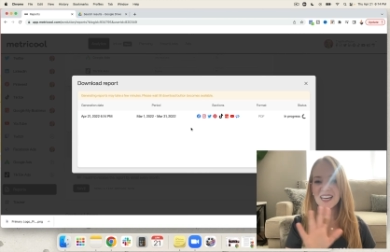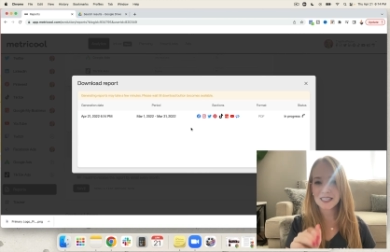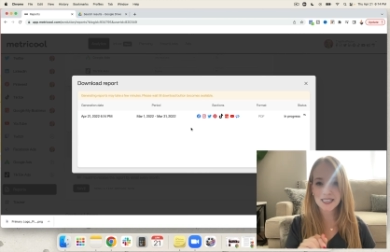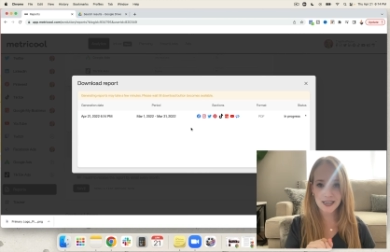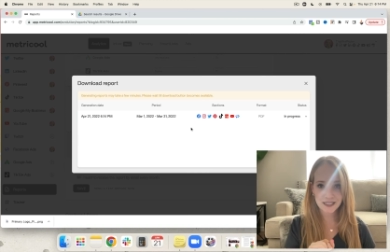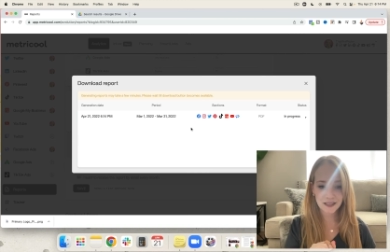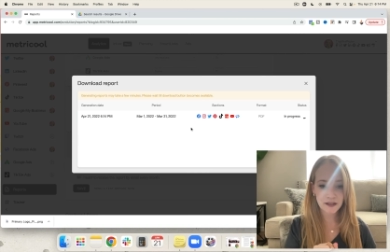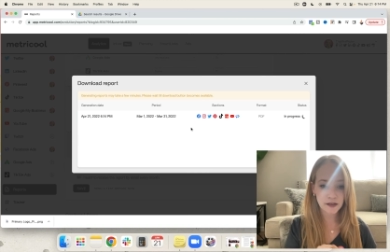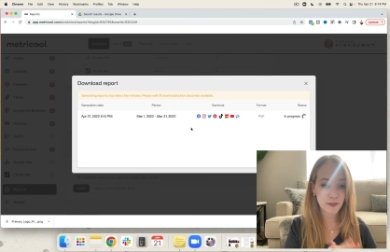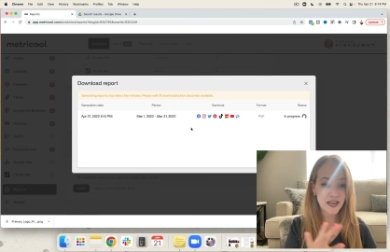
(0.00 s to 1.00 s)
It takes a
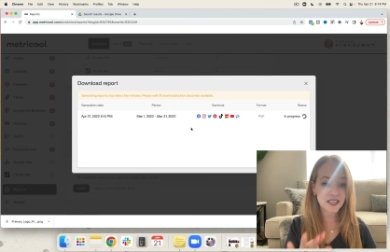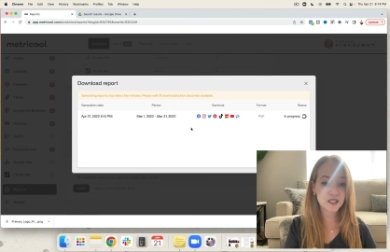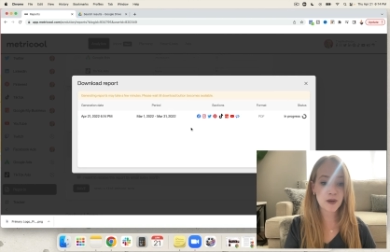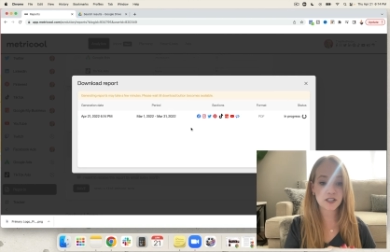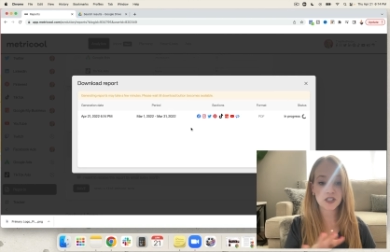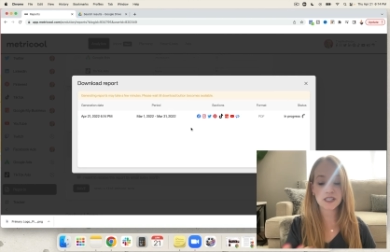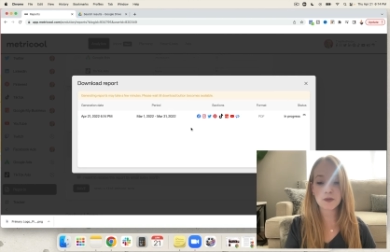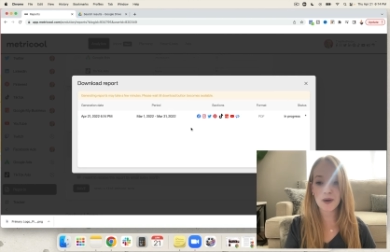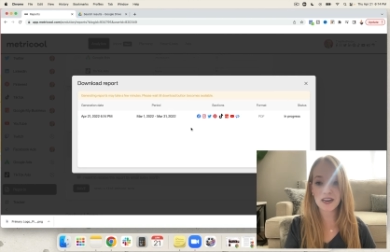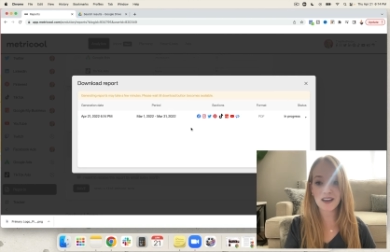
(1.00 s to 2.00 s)
little bit, especially
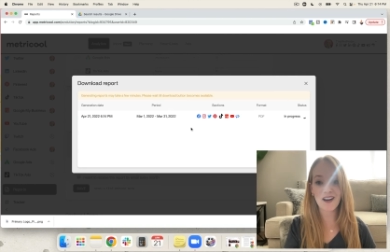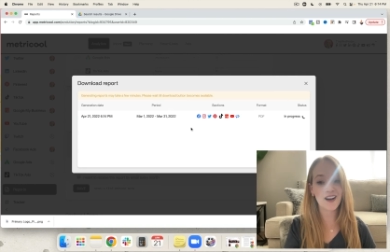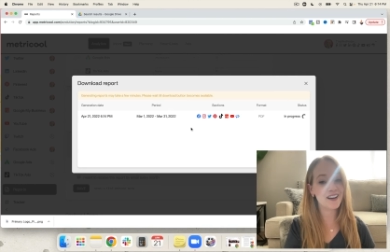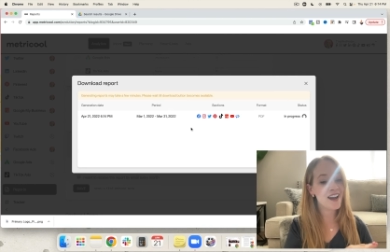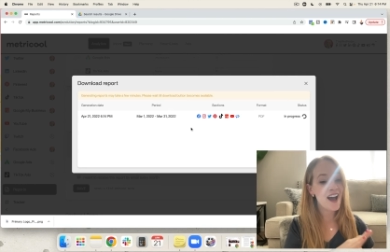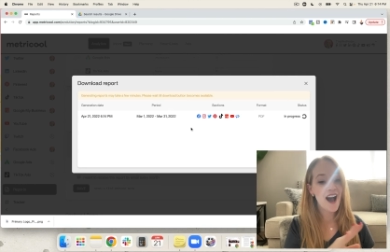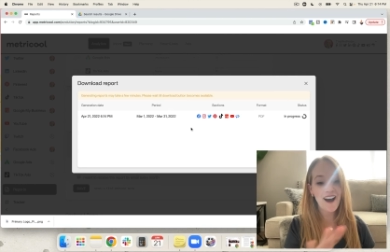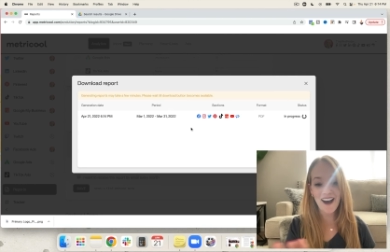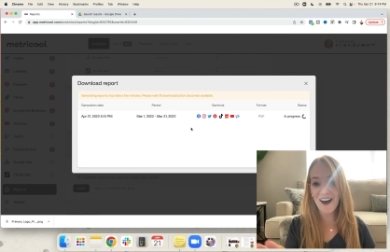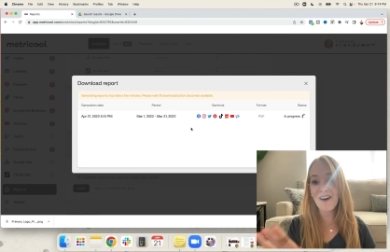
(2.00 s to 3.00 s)
depending on
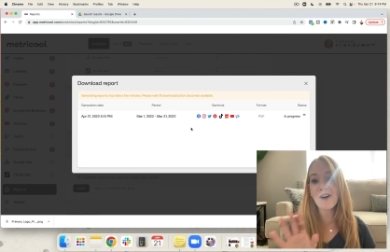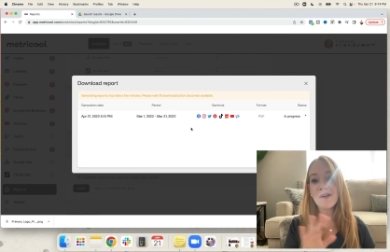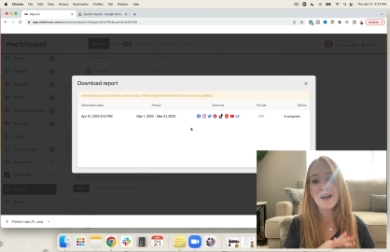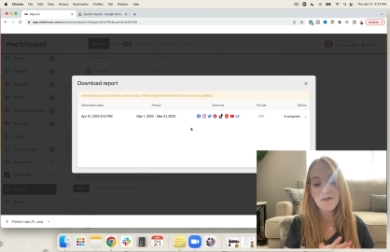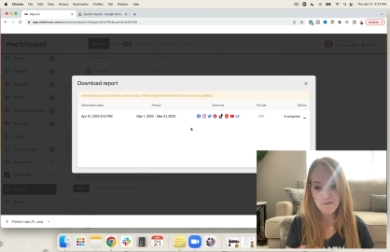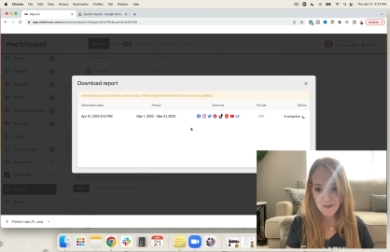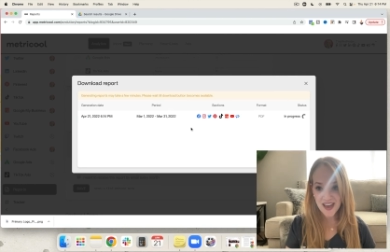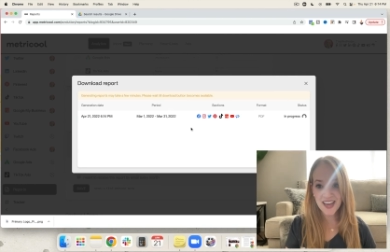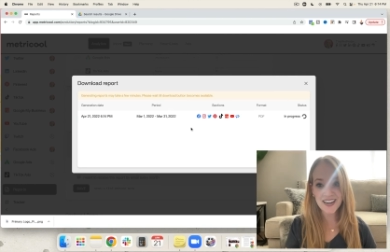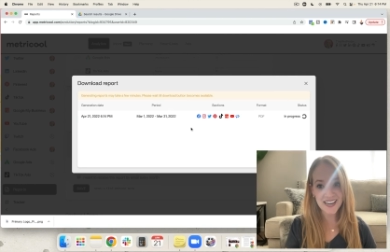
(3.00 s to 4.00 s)
how
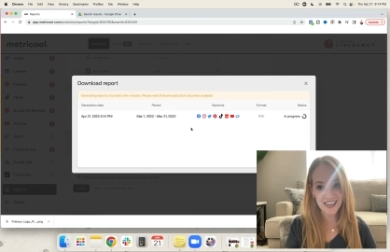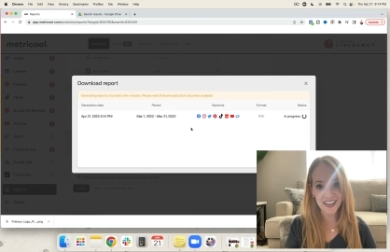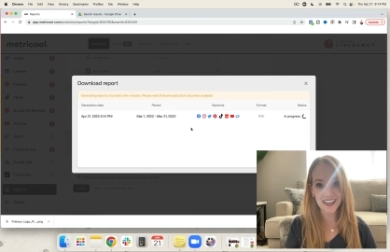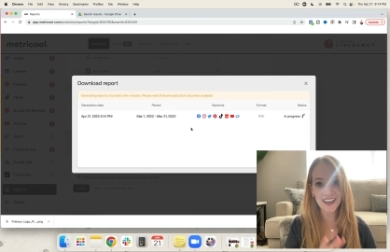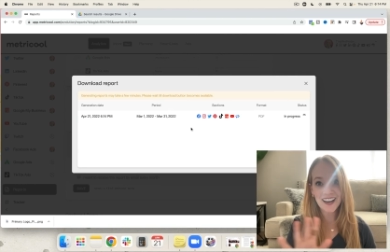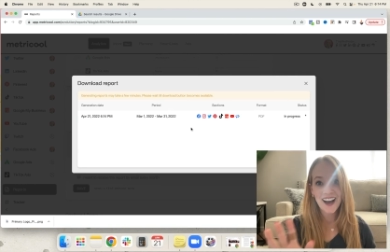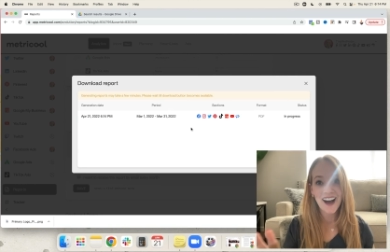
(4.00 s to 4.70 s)
many